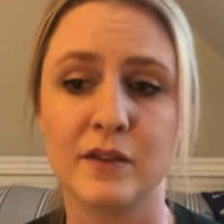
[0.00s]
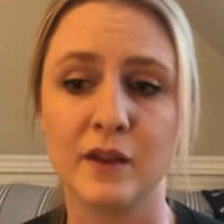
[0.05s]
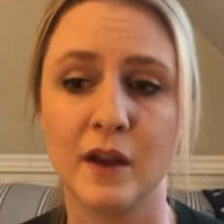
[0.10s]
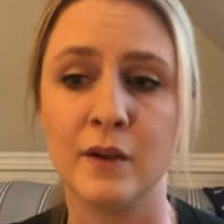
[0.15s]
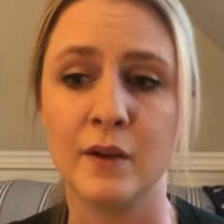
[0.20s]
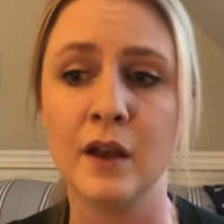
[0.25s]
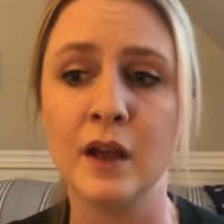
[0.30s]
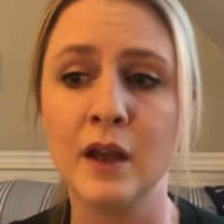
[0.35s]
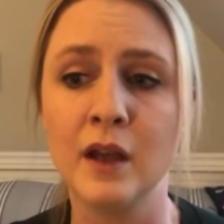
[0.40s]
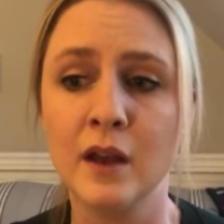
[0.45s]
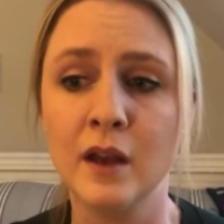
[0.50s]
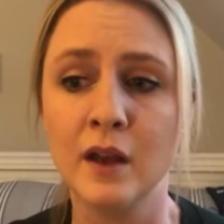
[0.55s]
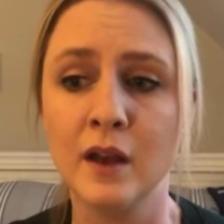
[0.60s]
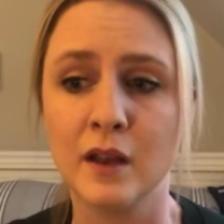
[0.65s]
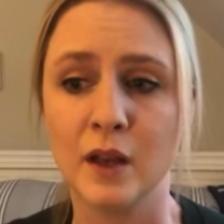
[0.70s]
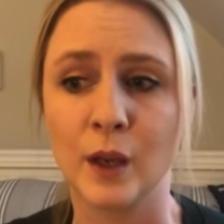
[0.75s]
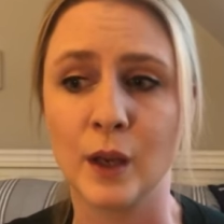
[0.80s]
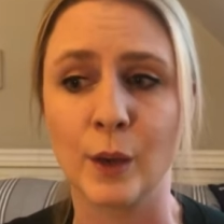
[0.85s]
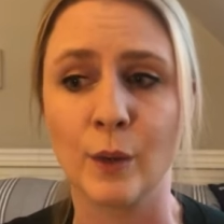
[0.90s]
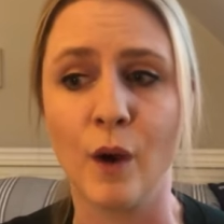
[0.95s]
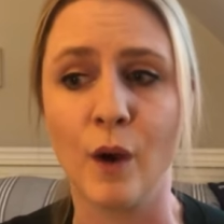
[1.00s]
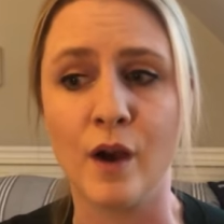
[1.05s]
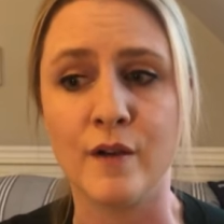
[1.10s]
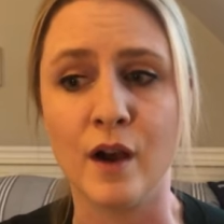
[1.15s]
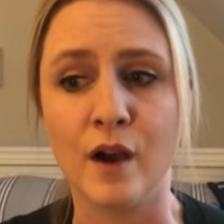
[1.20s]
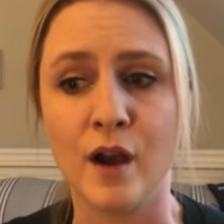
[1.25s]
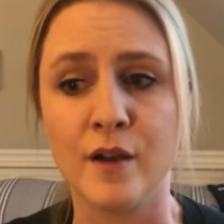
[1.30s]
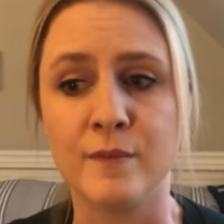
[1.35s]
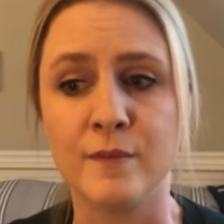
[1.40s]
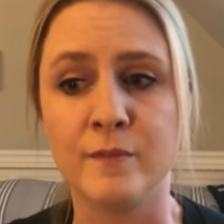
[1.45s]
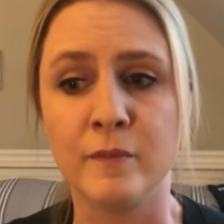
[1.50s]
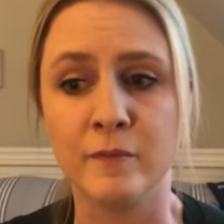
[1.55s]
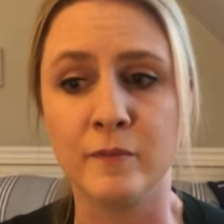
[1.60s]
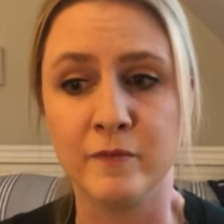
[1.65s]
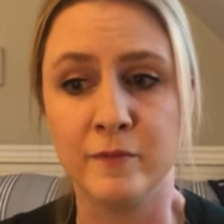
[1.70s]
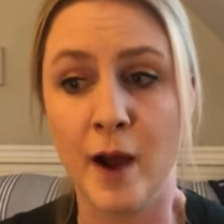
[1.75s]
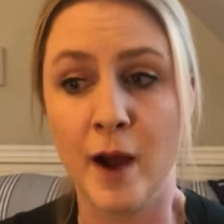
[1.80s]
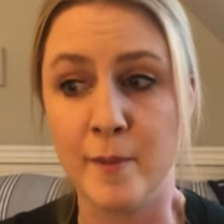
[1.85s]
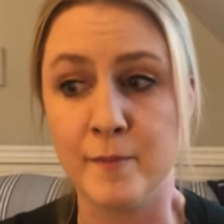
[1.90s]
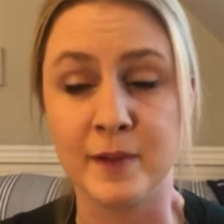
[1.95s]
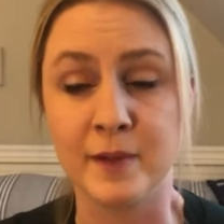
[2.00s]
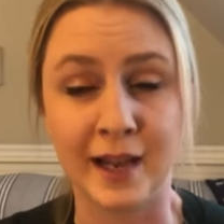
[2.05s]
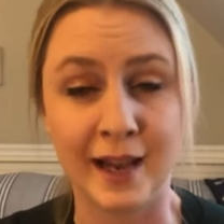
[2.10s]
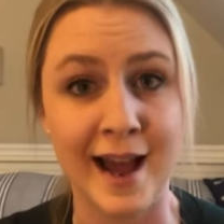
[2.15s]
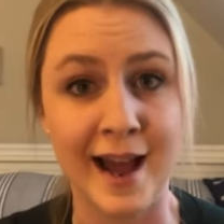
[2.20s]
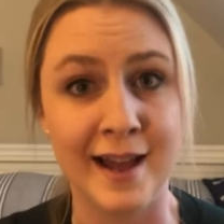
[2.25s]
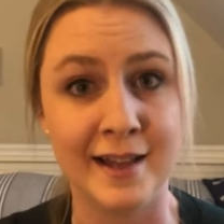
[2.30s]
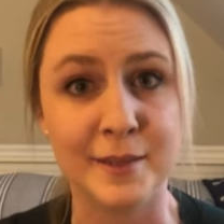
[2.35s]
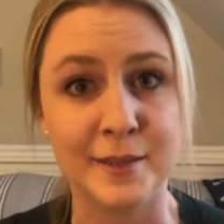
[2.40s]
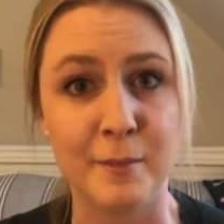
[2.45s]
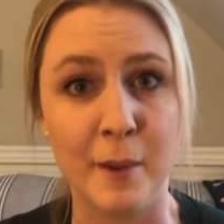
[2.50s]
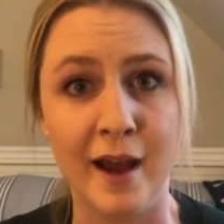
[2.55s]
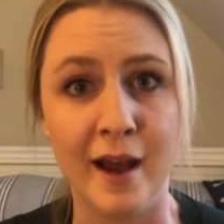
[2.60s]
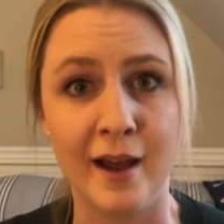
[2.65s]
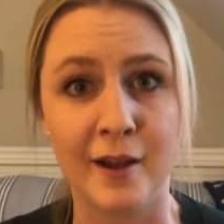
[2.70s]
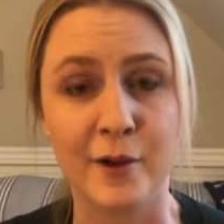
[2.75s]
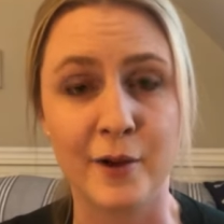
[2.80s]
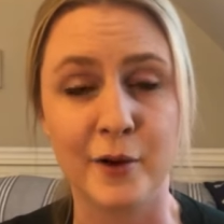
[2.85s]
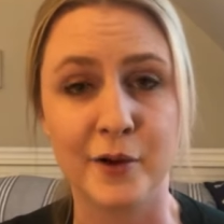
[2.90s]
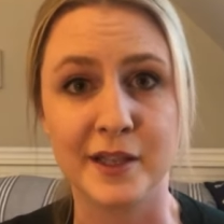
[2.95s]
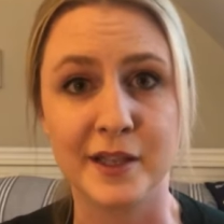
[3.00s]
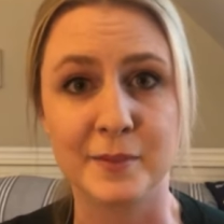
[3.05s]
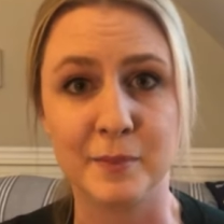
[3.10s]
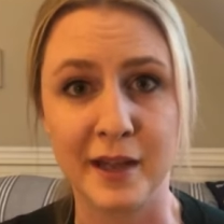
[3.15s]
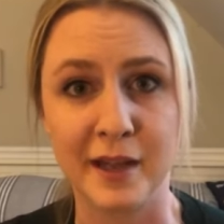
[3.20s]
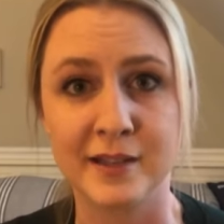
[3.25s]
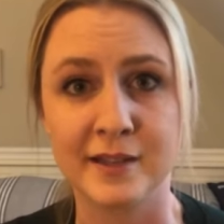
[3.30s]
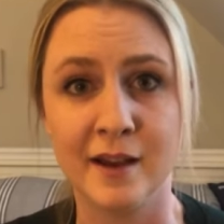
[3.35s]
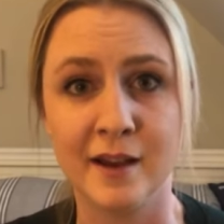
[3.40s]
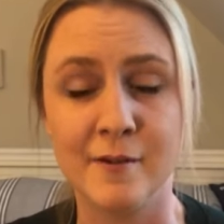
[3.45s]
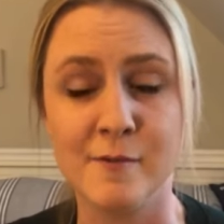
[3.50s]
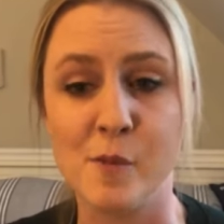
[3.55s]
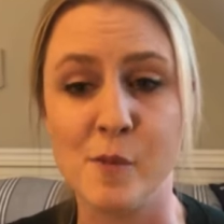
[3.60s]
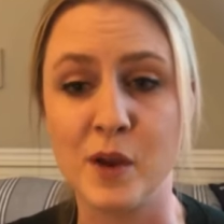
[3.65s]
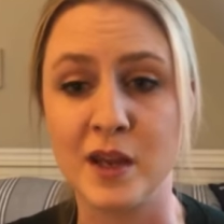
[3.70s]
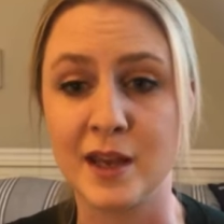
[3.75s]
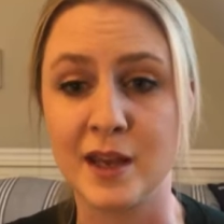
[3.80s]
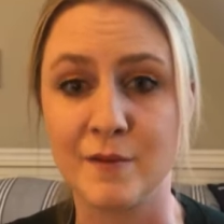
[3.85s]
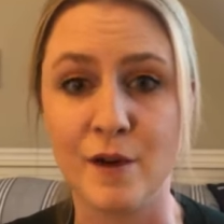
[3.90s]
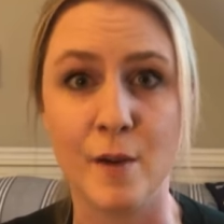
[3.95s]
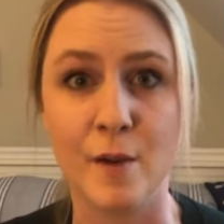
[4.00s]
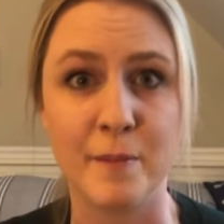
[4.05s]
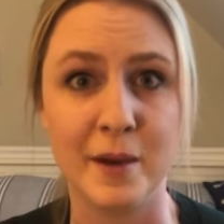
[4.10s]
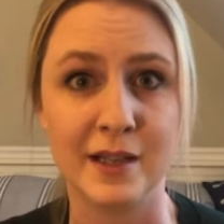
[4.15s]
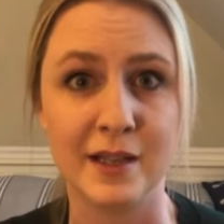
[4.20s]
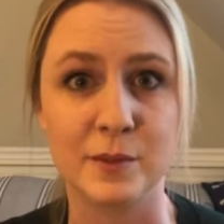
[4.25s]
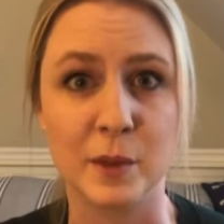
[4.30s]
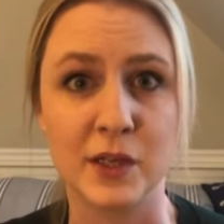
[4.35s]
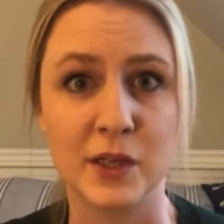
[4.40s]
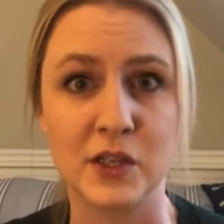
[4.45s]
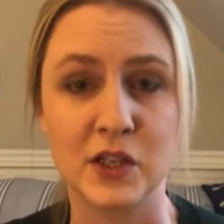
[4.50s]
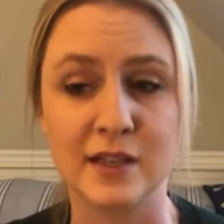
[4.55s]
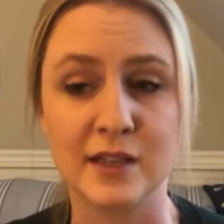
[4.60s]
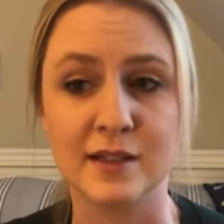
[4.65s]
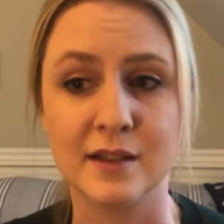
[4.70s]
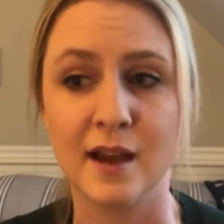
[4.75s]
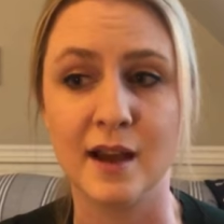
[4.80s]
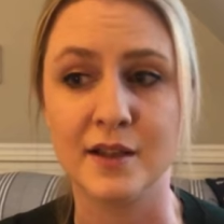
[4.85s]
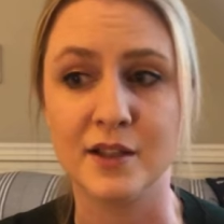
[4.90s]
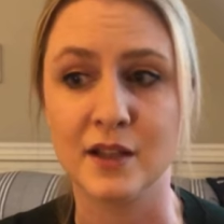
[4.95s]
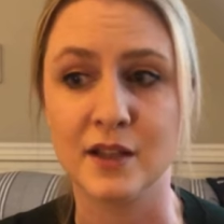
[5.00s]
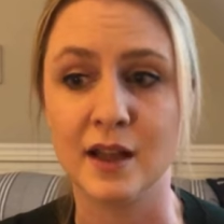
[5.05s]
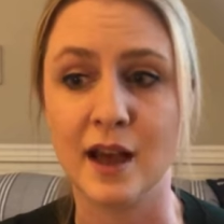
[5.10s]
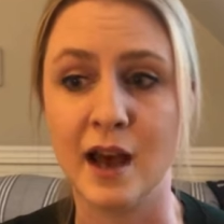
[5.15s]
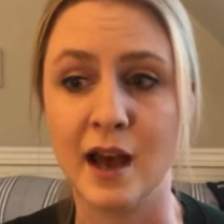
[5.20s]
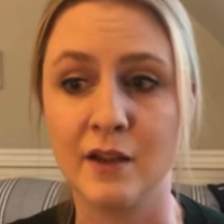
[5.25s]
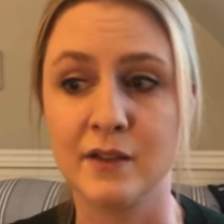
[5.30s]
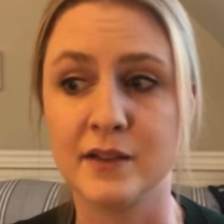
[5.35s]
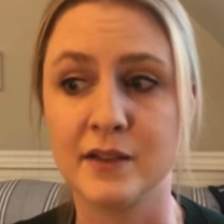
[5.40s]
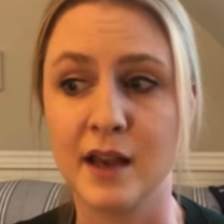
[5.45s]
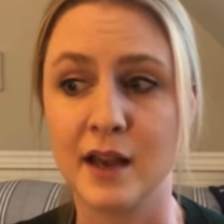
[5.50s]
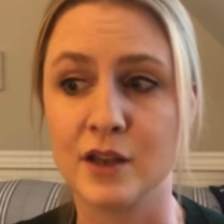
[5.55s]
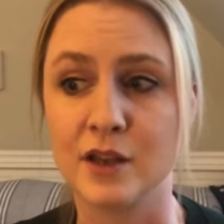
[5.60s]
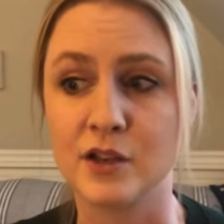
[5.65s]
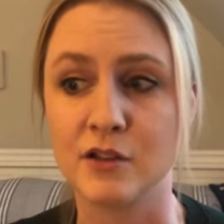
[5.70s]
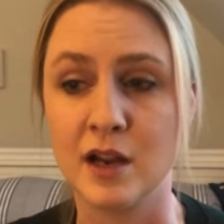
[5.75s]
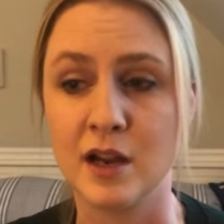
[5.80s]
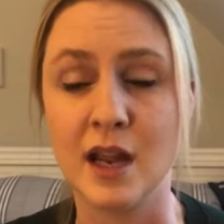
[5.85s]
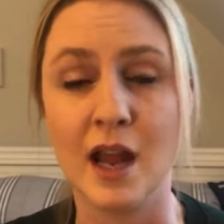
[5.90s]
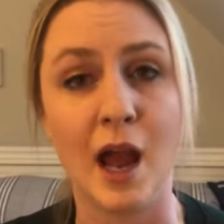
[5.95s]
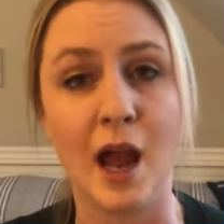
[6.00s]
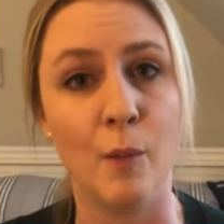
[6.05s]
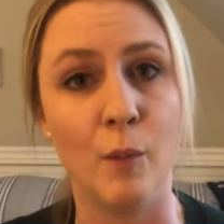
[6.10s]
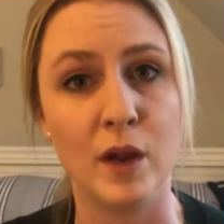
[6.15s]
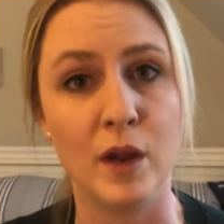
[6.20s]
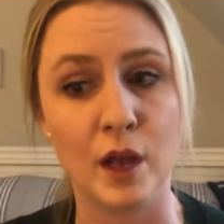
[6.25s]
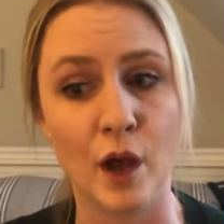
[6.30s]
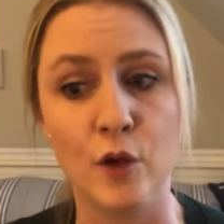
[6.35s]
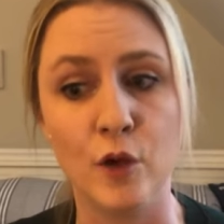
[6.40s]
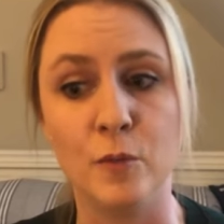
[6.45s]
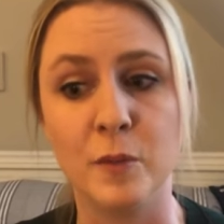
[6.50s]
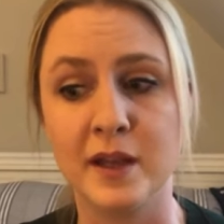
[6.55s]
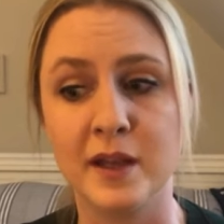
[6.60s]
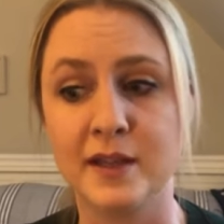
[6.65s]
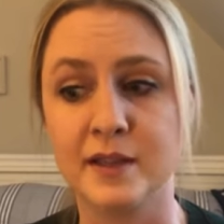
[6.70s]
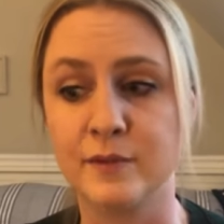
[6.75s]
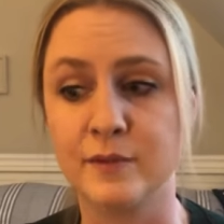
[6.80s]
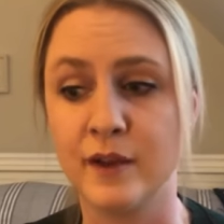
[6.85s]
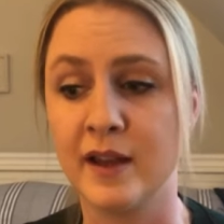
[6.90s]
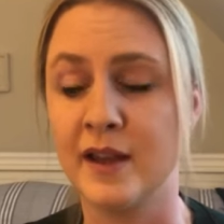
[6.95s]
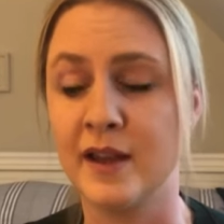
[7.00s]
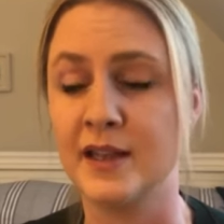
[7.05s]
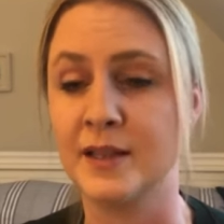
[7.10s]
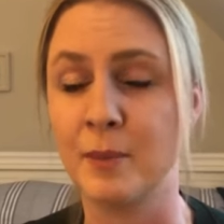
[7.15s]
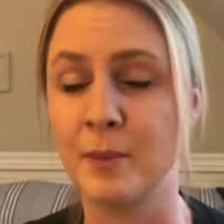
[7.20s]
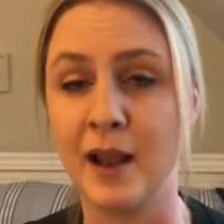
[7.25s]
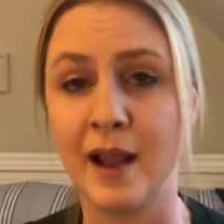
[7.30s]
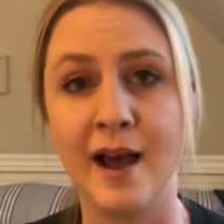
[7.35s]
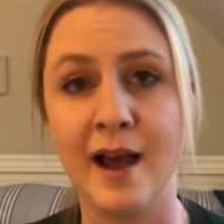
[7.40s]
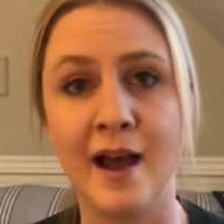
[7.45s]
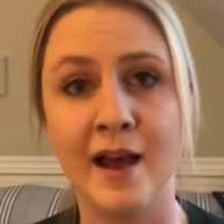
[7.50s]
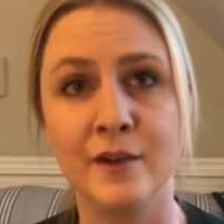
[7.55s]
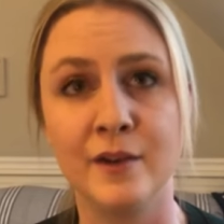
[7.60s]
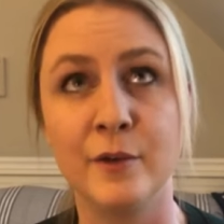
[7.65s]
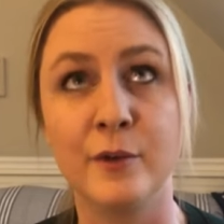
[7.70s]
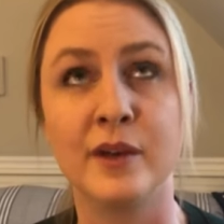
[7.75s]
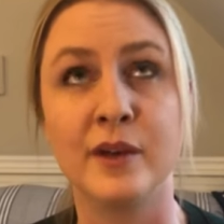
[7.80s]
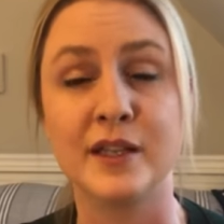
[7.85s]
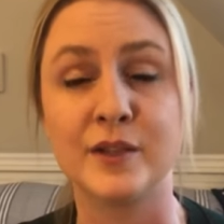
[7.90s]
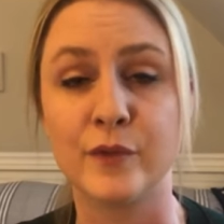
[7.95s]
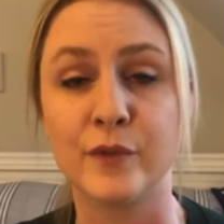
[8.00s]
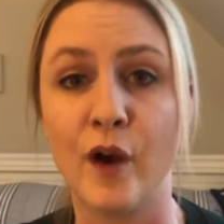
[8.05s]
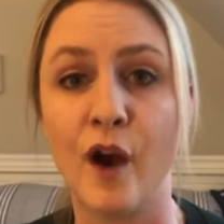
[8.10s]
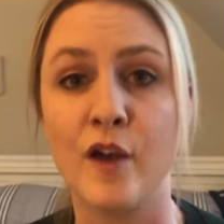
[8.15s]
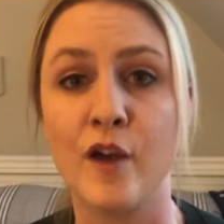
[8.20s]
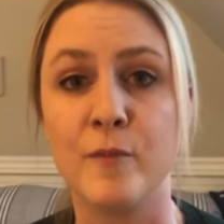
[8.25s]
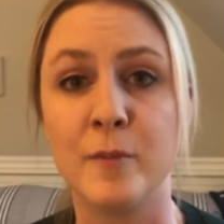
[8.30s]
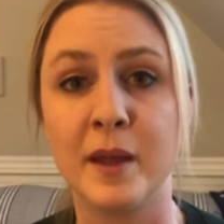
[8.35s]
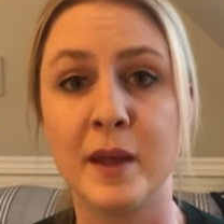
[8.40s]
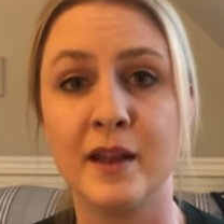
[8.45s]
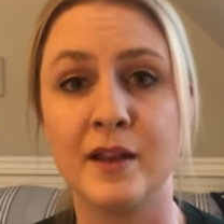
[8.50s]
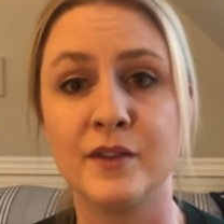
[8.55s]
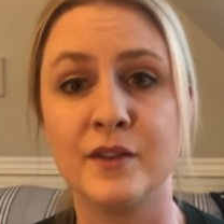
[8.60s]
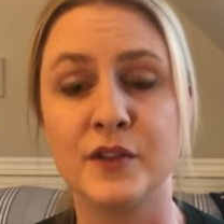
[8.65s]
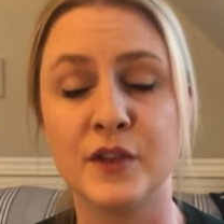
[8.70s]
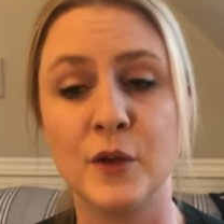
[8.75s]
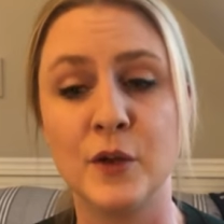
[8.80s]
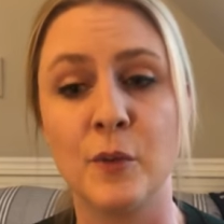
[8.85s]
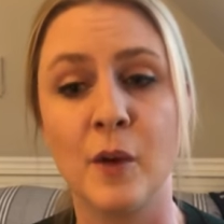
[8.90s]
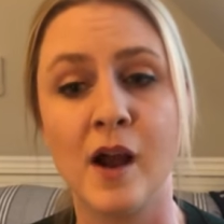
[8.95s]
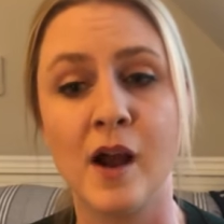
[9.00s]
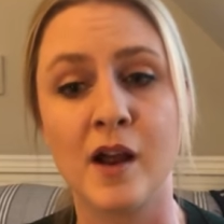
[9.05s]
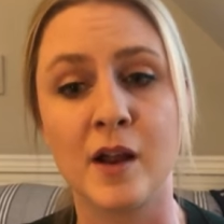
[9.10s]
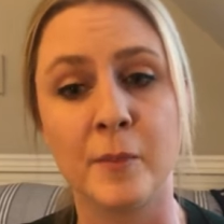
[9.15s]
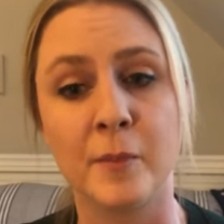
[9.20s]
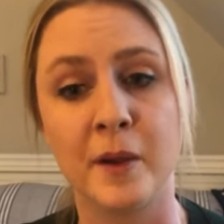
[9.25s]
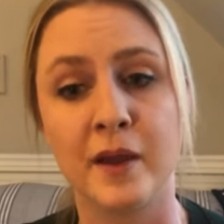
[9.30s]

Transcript: So, you know, I, I am glad Matt Hancock is better, and we give our best wishes uh, to the health secretary, and we hope his his plan or his five pillars do work.